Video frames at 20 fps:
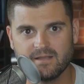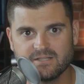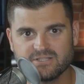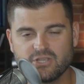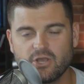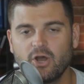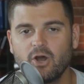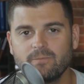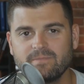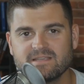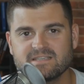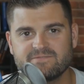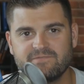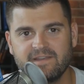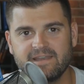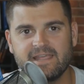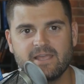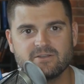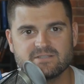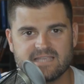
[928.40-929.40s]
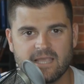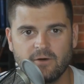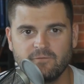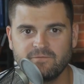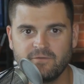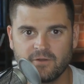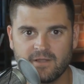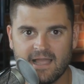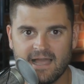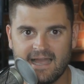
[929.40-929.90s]
So I hope this video is
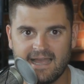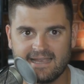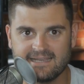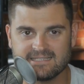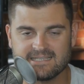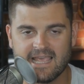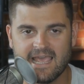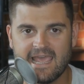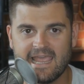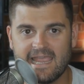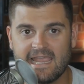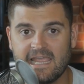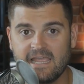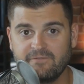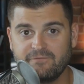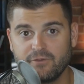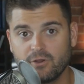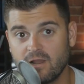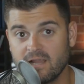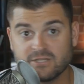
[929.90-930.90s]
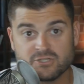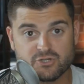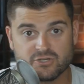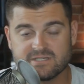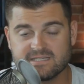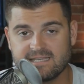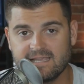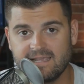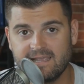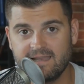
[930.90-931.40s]
helpful, guys. If you're
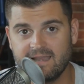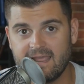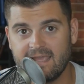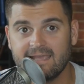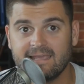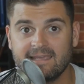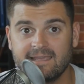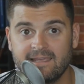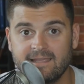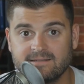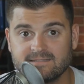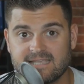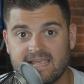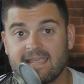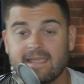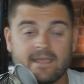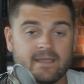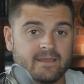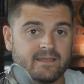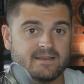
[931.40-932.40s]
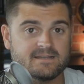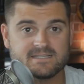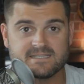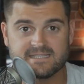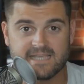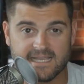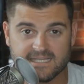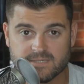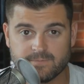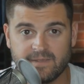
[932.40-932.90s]
interested in taking an
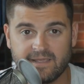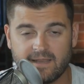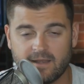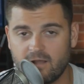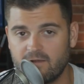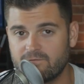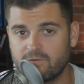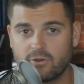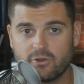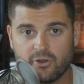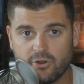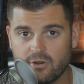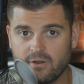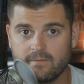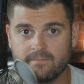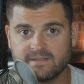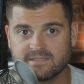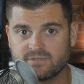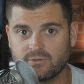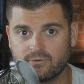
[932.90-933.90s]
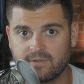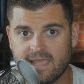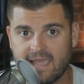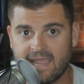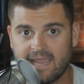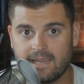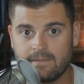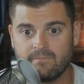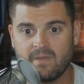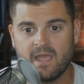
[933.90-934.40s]
assessment of your current mental
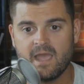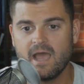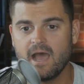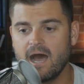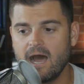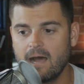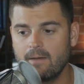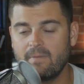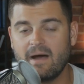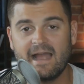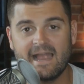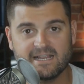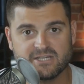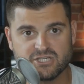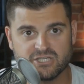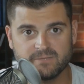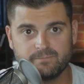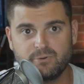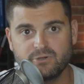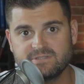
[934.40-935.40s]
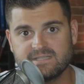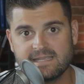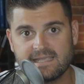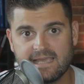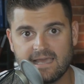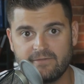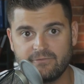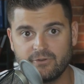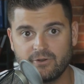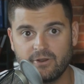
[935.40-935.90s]
game, I actually put
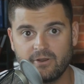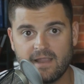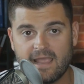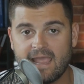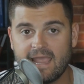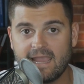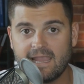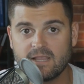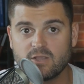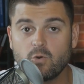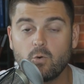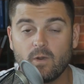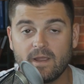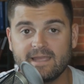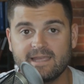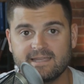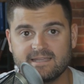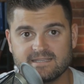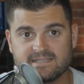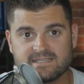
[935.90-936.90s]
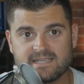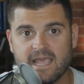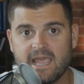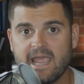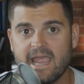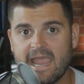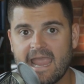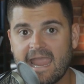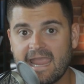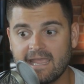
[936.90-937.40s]
together a quiz.
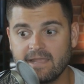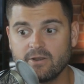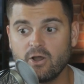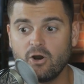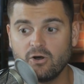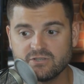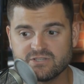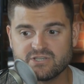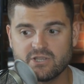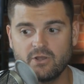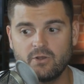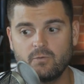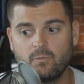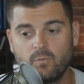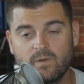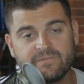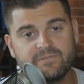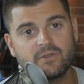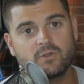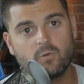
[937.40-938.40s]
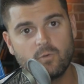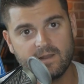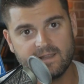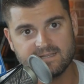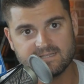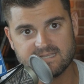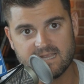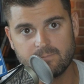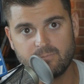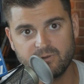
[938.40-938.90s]
And also with the
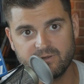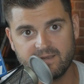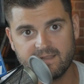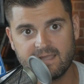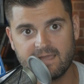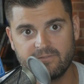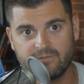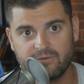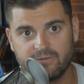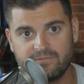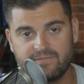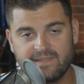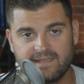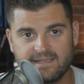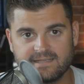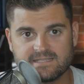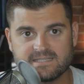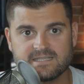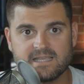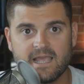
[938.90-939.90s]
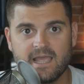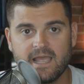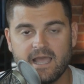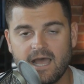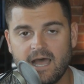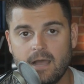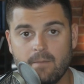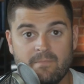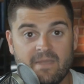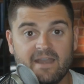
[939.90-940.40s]
quiz, I put together this
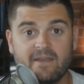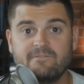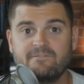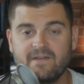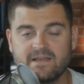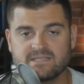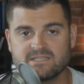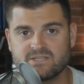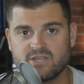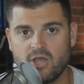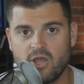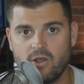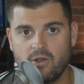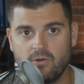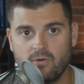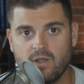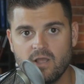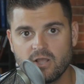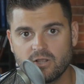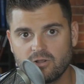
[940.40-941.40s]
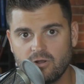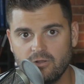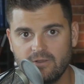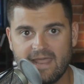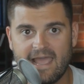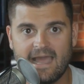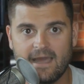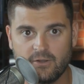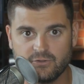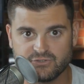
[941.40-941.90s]
manifesto called
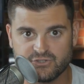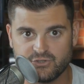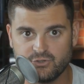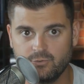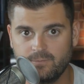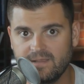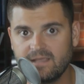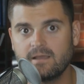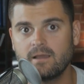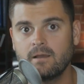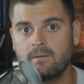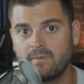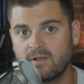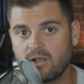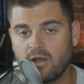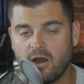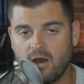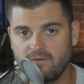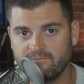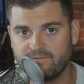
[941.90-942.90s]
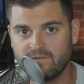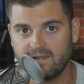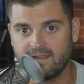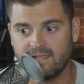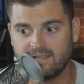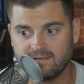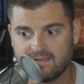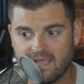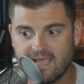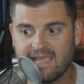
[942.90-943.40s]
How to Become a
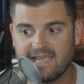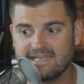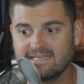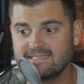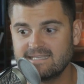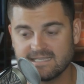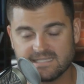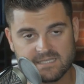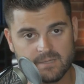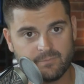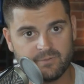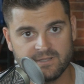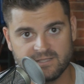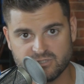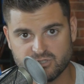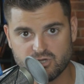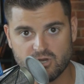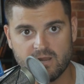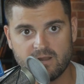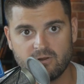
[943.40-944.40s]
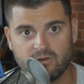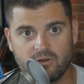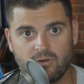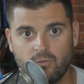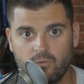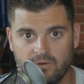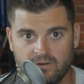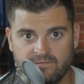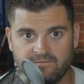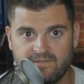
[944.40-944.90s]
Confident, Disciplined Trader
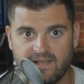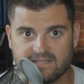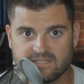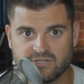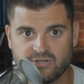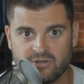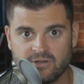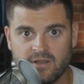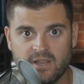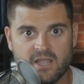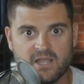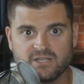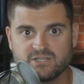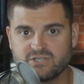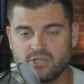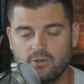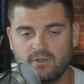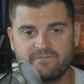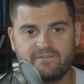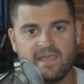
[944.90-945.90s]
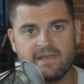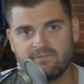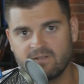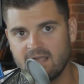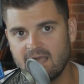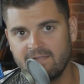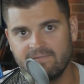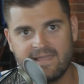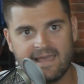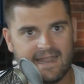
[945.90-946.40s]
or Investor. So if you haven't
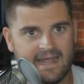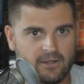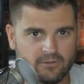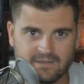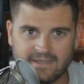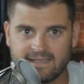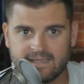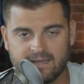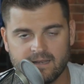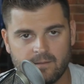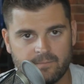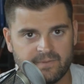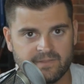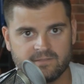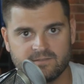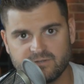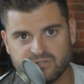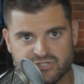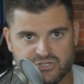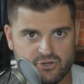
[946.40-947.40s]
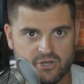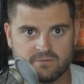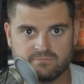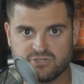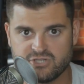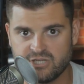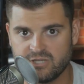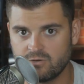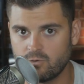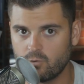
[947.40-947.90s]
gotten that, I'll link it up in the
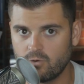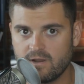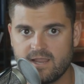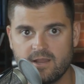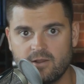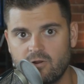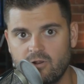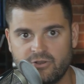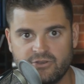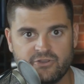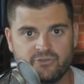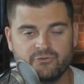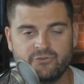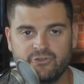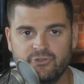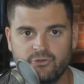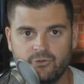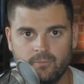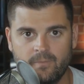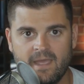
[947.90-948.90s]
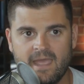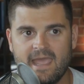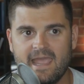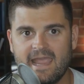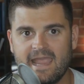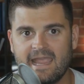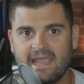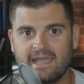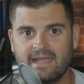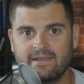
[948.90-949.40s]
description or here on YouTube.
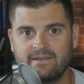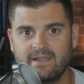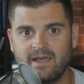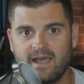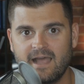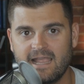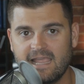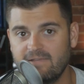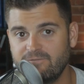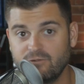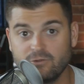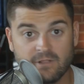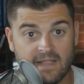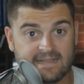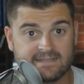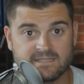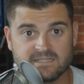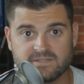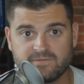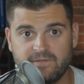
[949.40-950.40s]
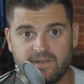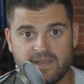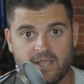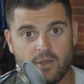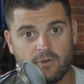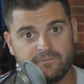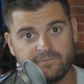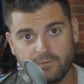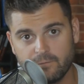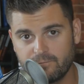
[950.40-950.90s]
And if you like this video,
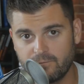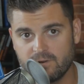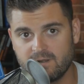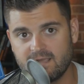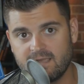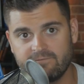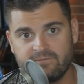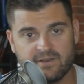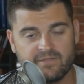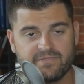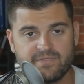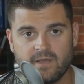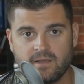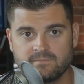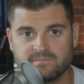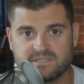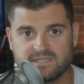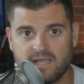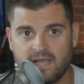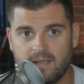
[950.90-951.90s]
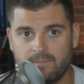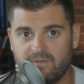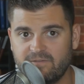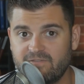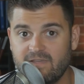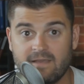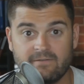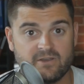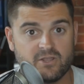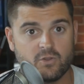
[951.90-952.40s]
feel free to give it a thumbs up. If
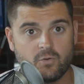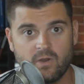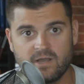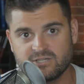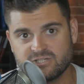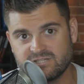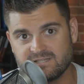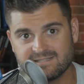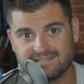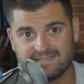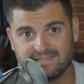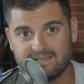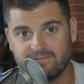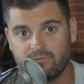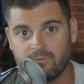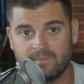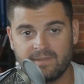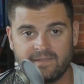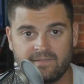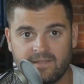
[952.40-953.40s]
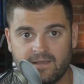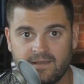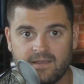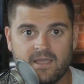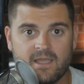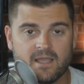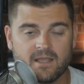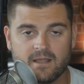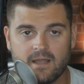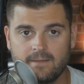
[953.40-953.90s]
you have any questions, leave them in the
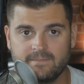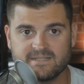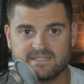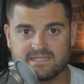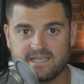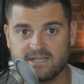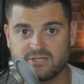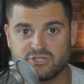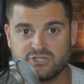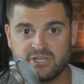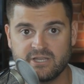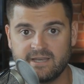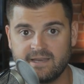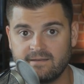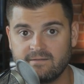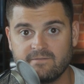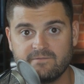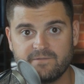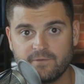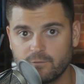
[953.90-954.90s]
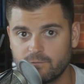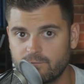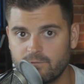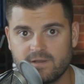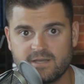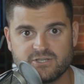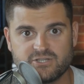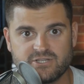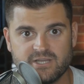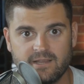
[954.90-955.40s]
comment section and feel free
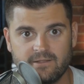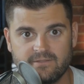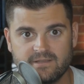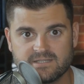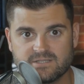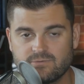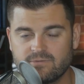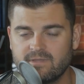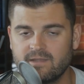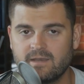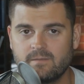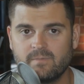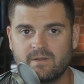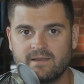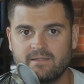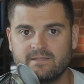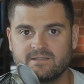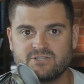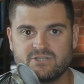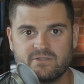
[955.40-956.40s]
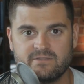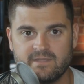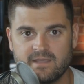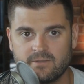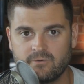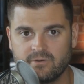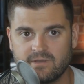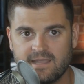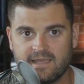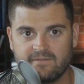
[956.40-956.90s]
to share this with anybody that you think
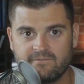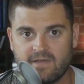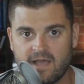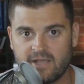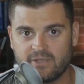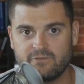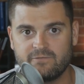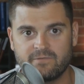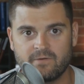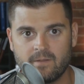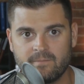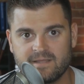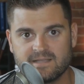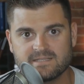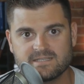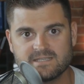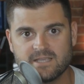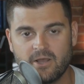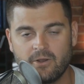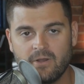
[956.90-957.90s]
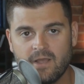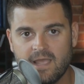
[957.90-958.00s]
would get value from it. So